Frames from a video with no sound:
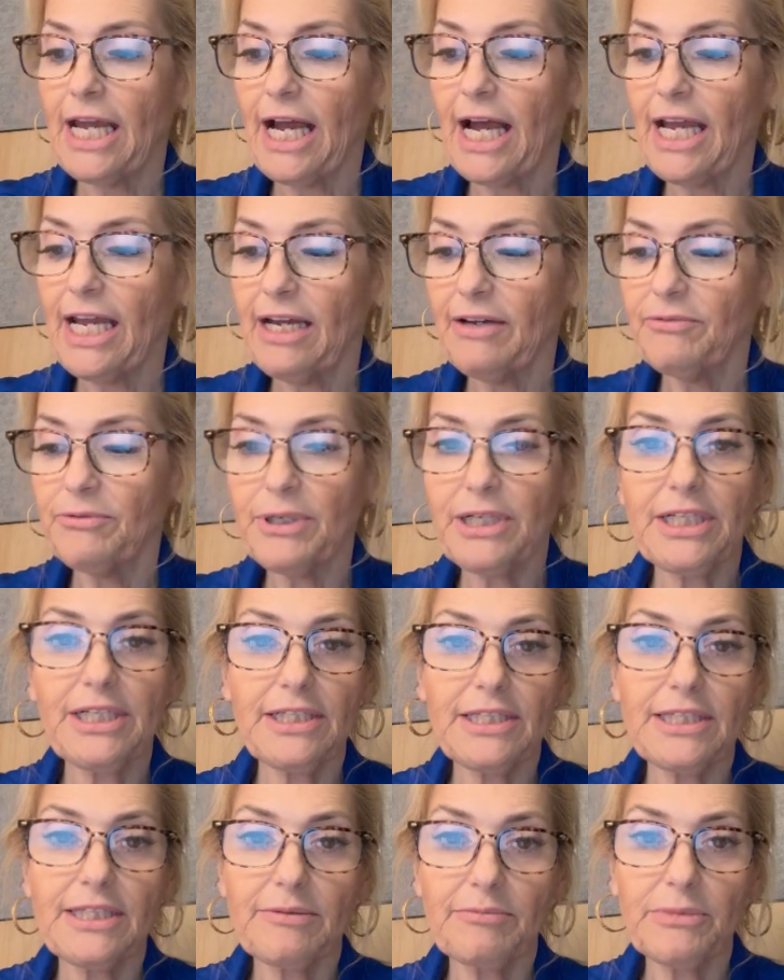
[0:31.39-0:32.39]
I have
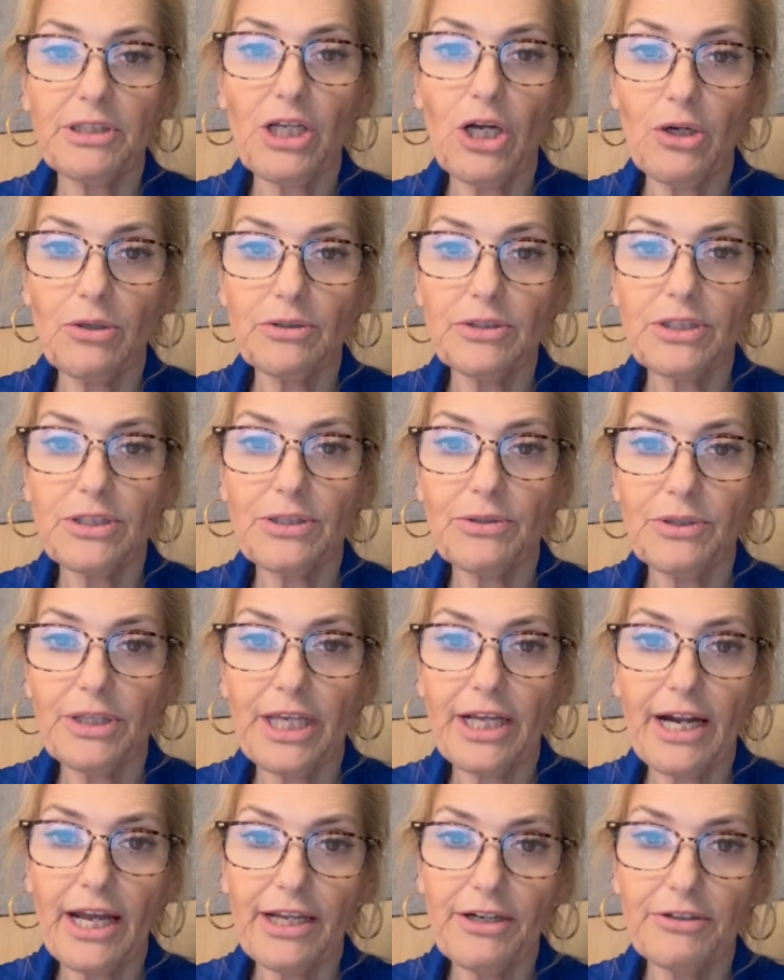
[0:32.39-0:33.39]
written some notes so
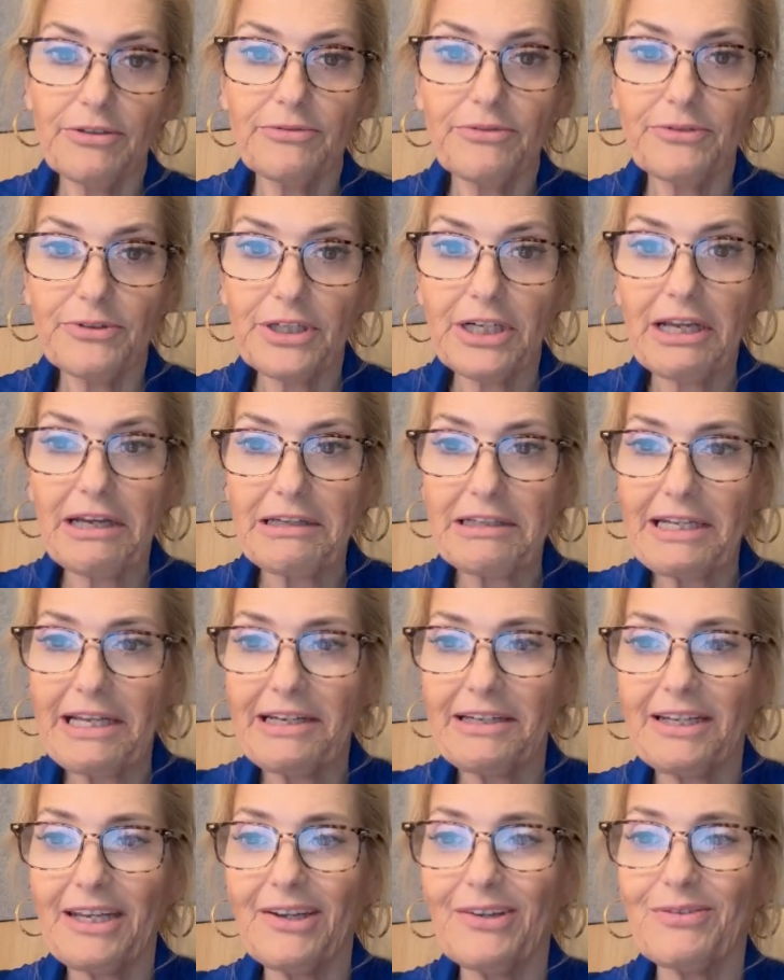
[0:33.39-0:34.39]
that I don't forget
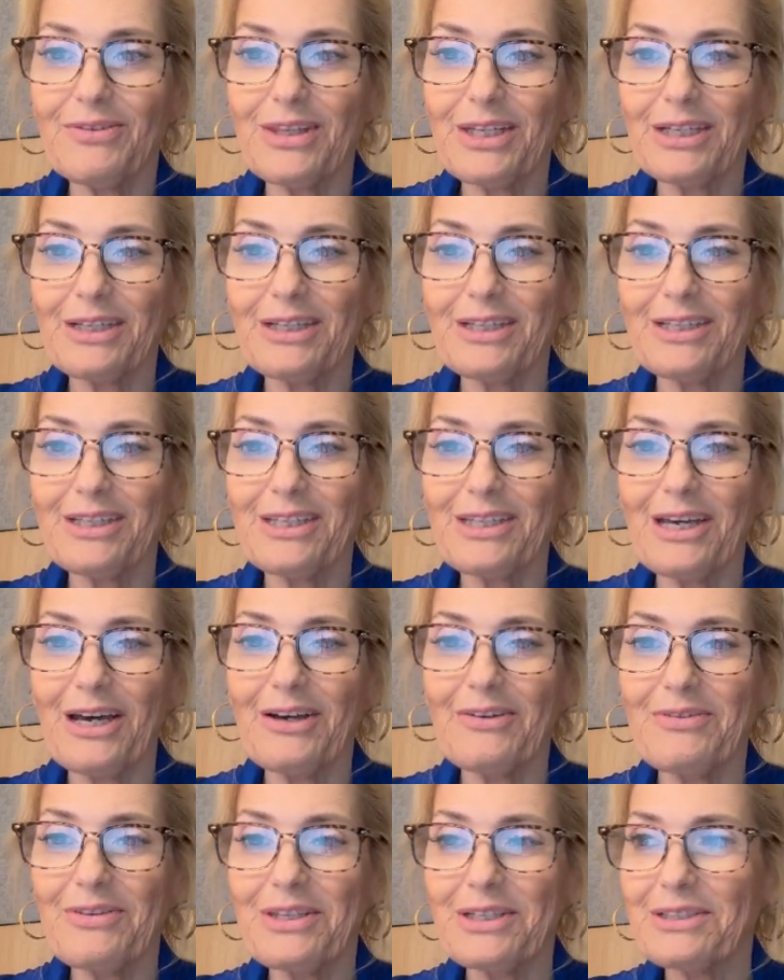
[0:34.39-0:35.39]
any of the
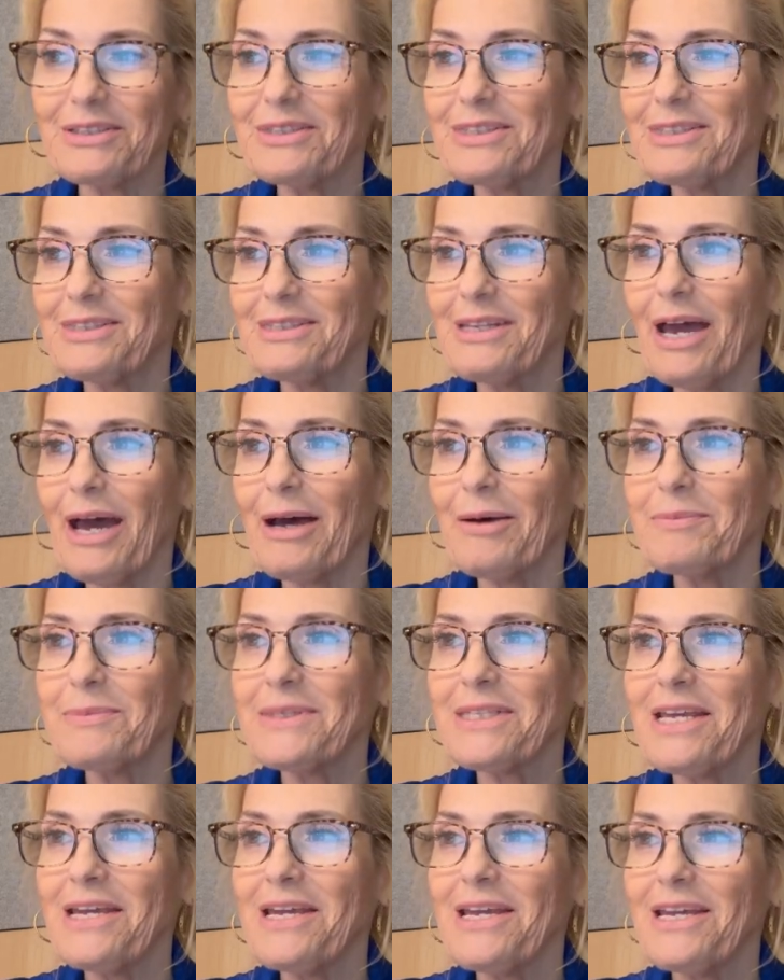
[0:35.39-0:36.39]
of the
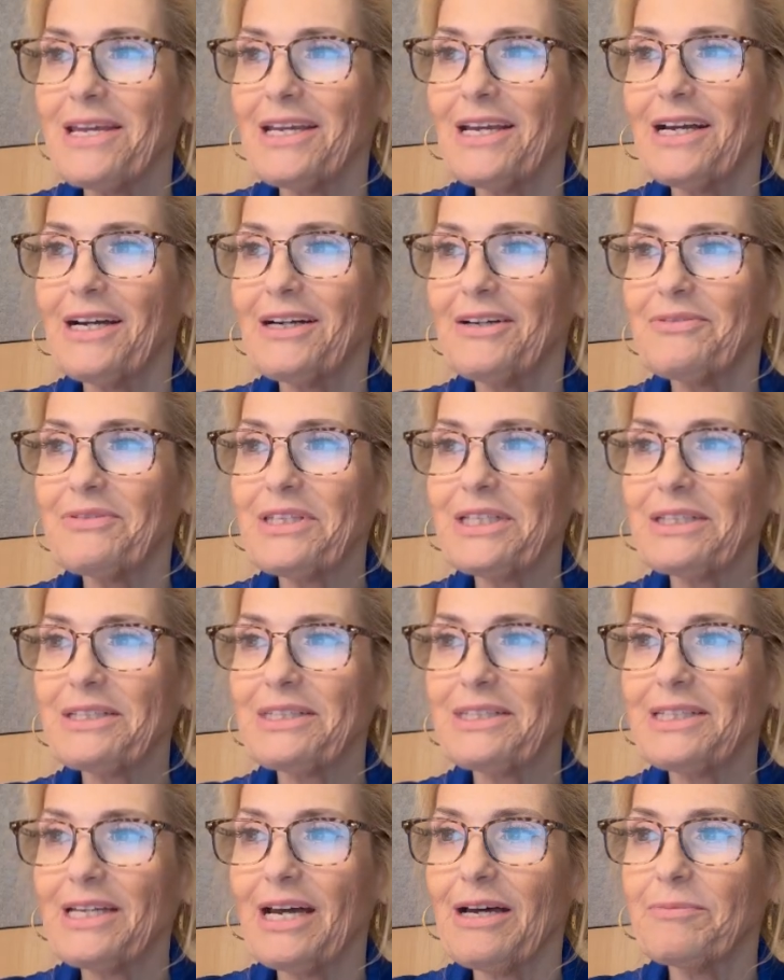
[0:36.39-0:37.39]
steps of the
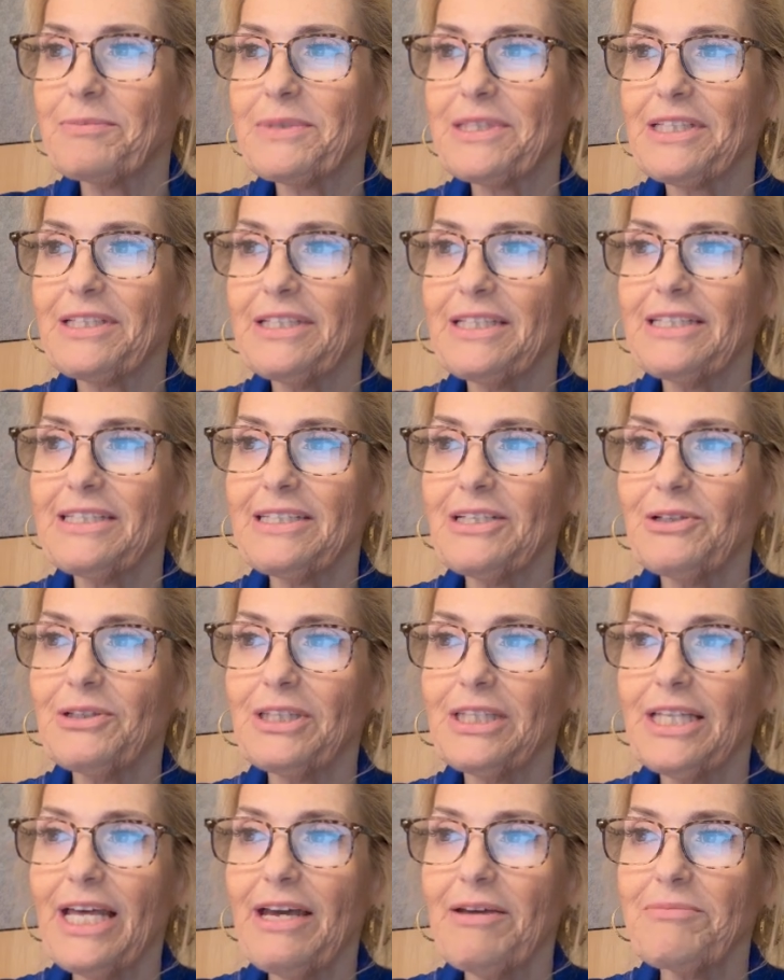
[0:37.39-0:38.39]
steps. And
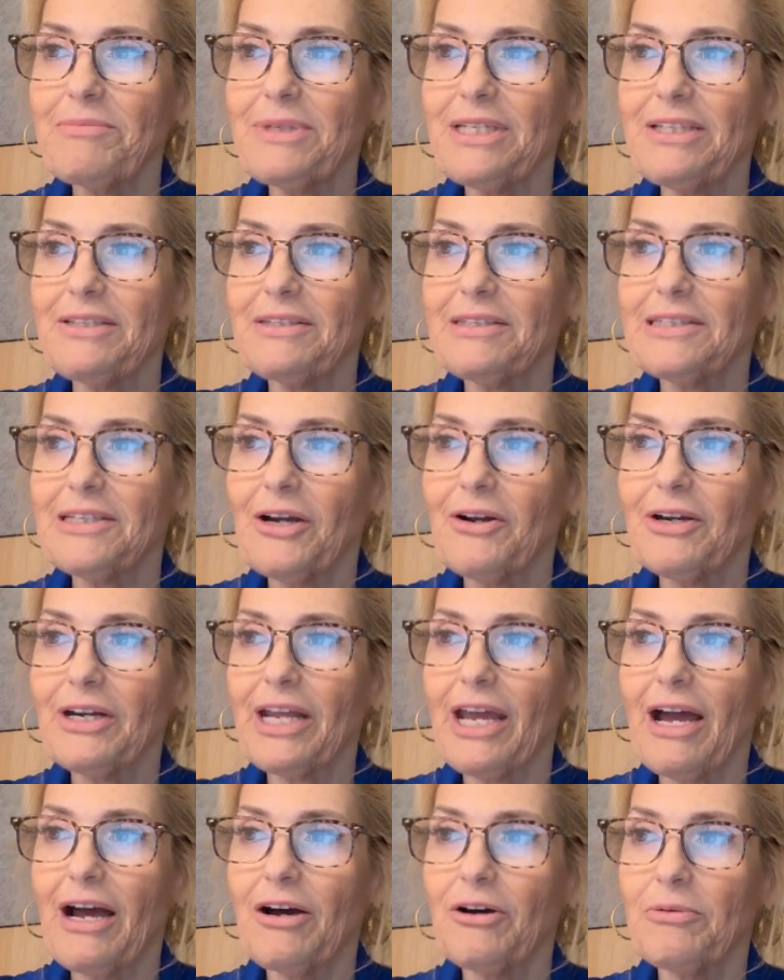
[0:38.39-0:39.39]
so let me start
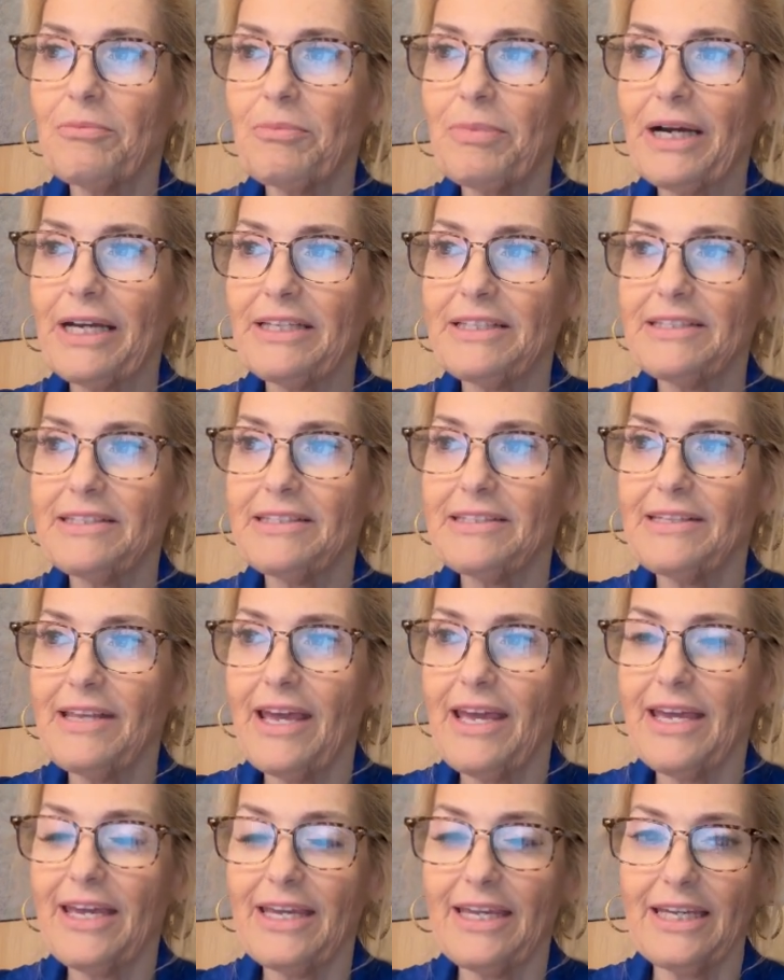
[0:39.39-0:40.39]
out by
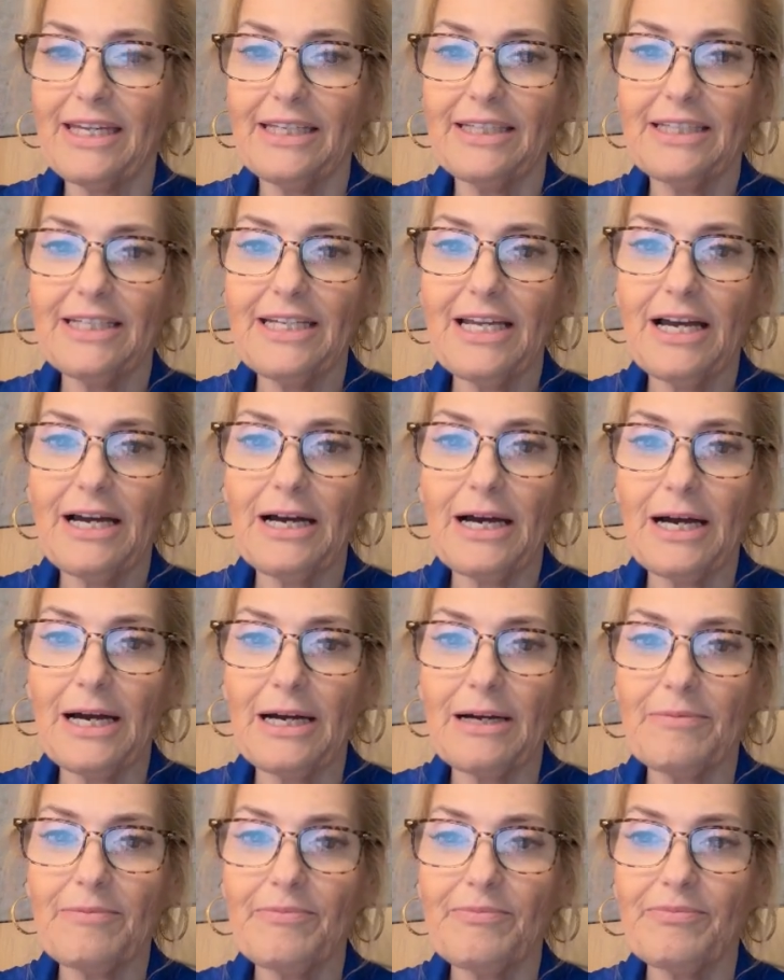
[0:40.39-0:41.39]
saying
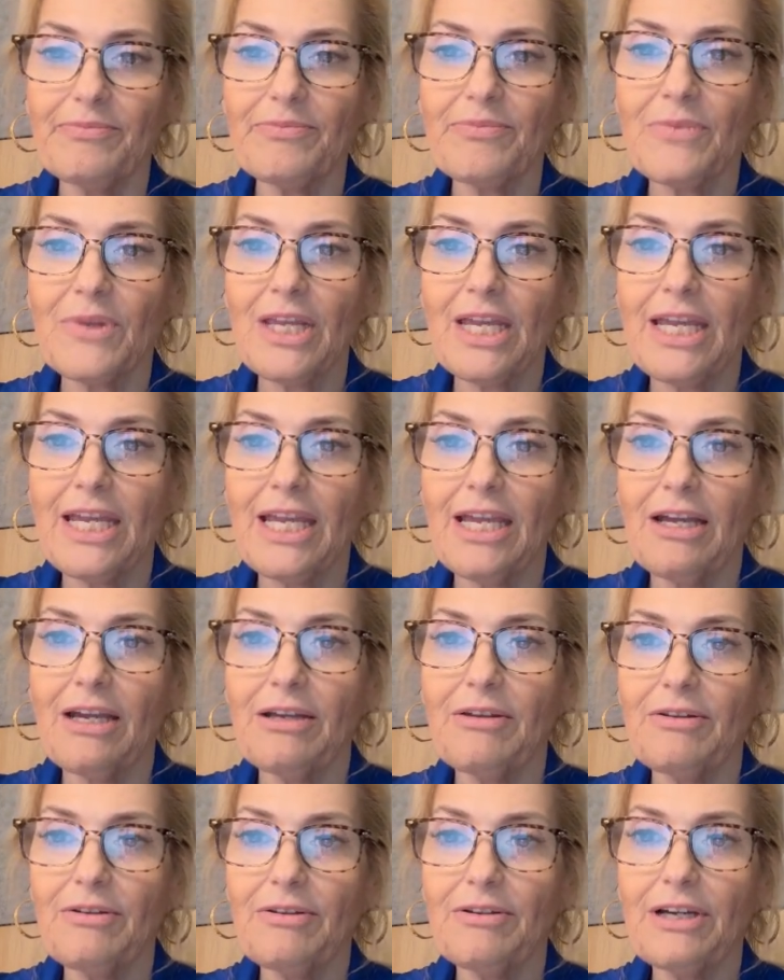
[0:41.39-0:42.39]
um,
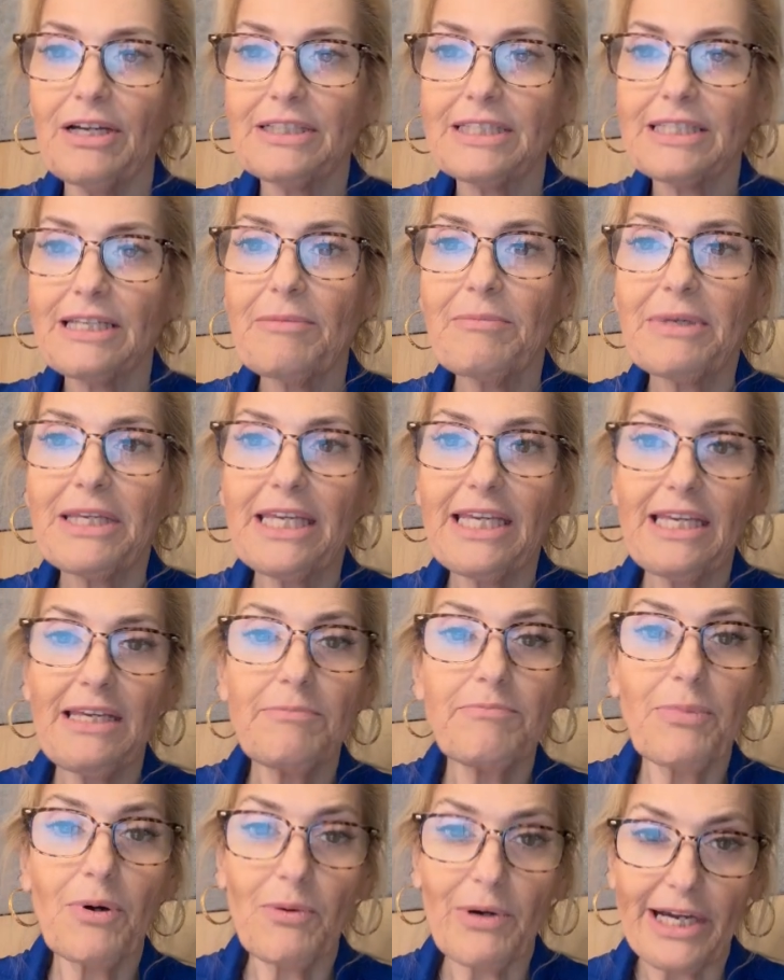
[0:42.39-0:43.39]
some
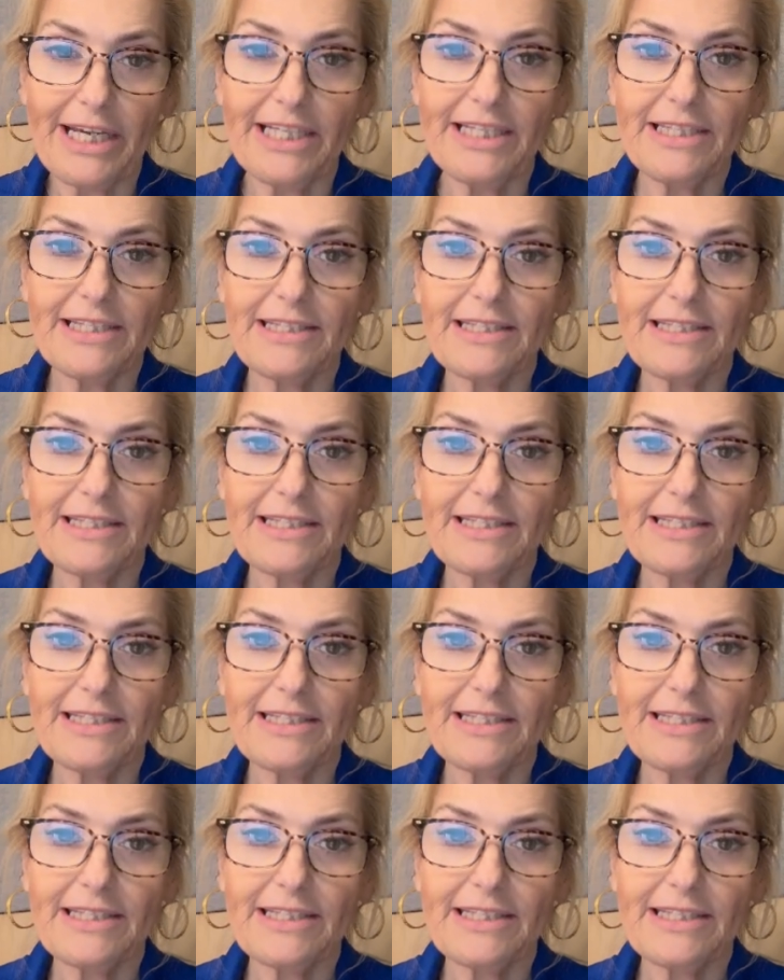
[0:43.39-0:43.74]
key points.